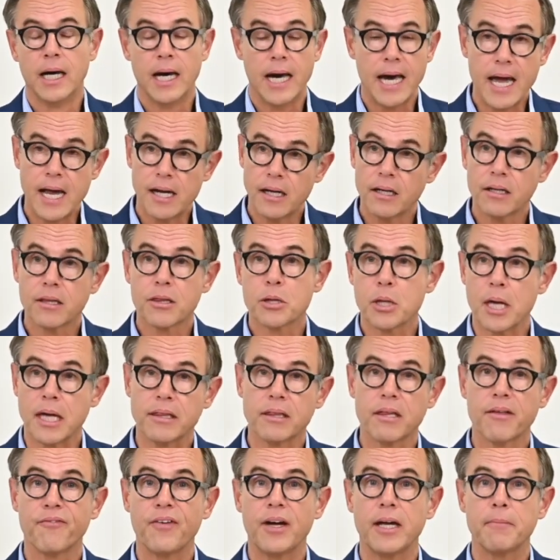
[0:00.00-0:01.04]
And it's
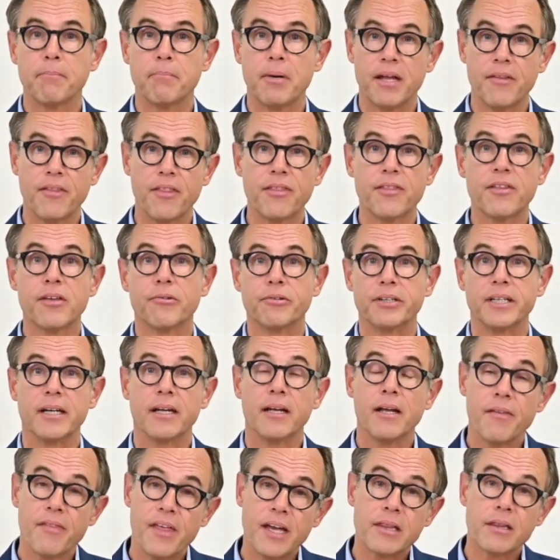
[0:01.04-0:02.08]
justified by the theory.
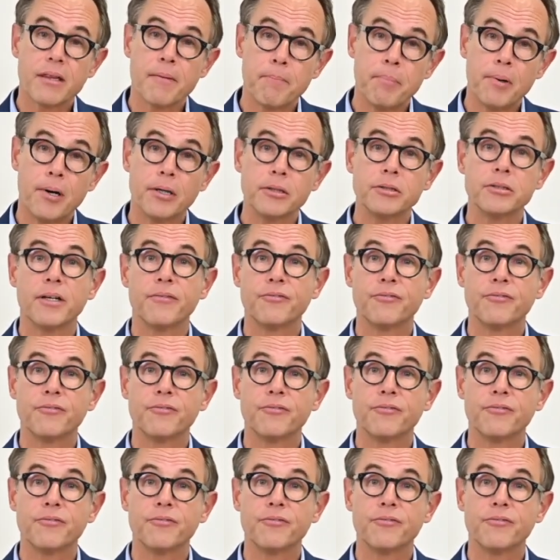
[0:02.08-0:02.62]
And that's important.